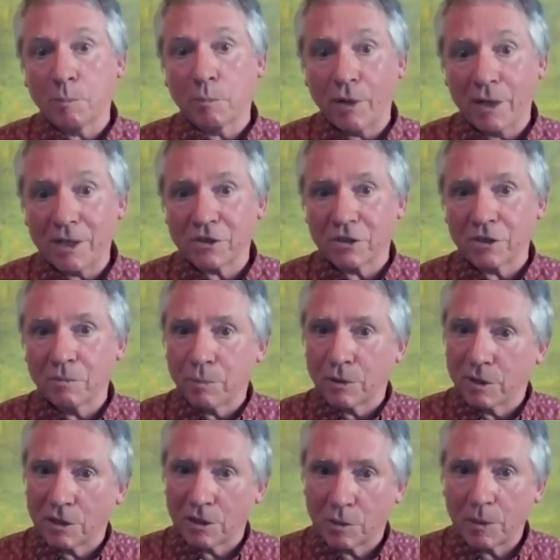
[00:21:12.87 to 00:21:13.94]
present,
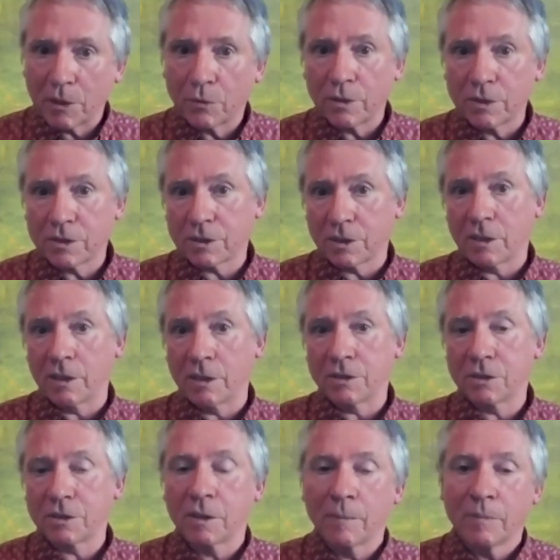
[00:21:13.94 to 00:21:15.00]
but then to be
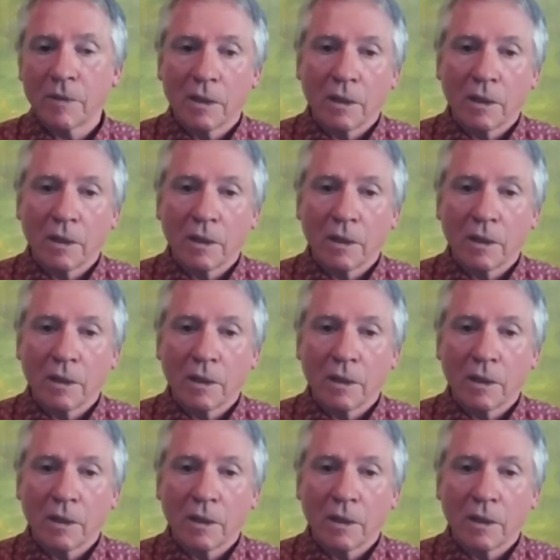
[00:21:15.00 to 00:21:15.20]
criticized.